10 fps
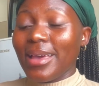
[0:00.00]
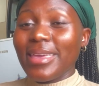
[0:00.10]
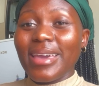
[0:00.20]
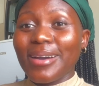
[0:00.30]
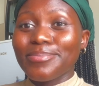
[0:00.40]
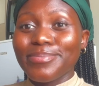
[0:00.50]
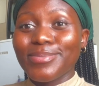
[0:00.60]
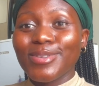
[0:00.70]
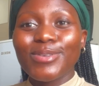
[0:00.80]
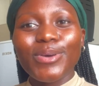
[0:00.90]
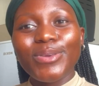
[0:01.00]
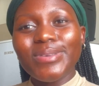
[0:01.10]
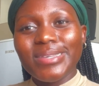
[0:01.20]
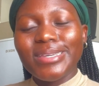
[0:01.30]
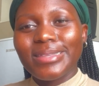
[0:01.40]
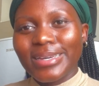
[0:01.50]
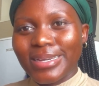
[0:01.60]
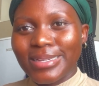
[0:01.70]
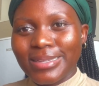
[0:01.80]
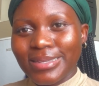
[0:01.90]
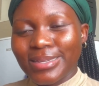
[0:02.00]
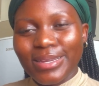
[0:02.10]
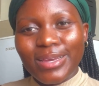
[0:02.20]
yeah, so you see that